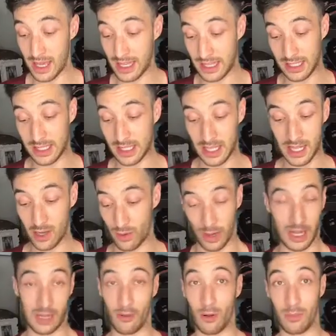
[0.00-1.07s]
It's
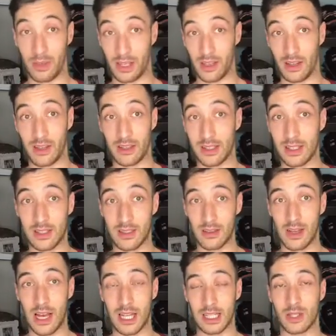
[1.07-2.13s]
incredible because
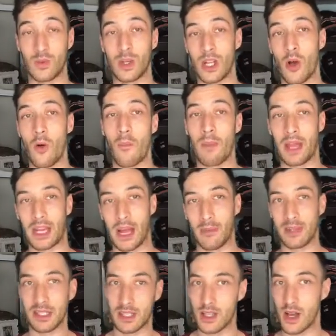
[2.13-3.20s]
as we know,
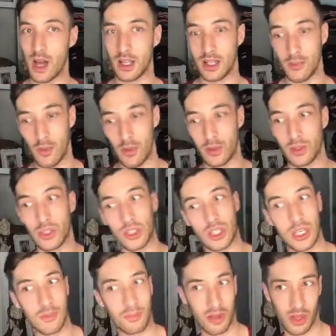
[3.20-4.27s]
makeup is not the most
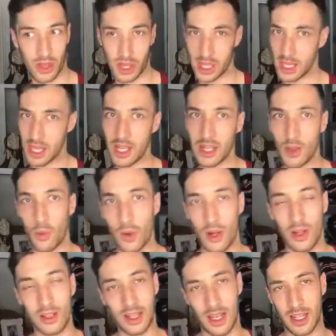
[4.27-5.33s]
cheapest thing in the
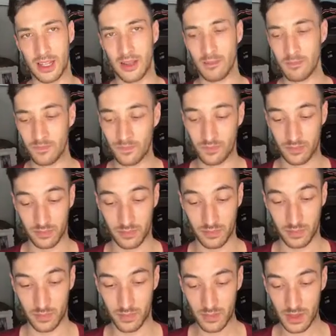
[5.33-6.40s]
world and
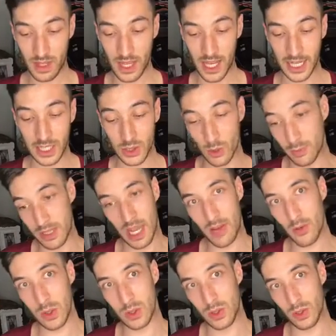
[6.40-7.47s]
and to be
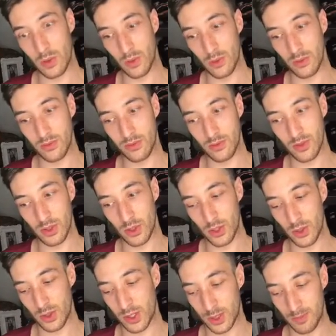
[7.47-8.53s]
able to
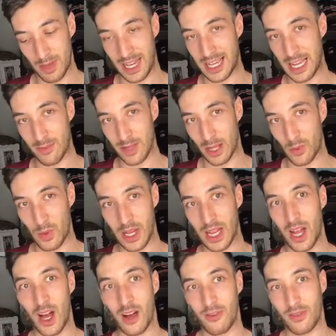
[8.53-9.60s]
use makeup that we
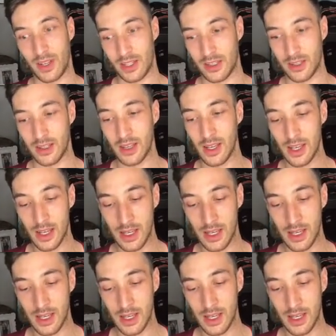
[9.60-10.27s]
love and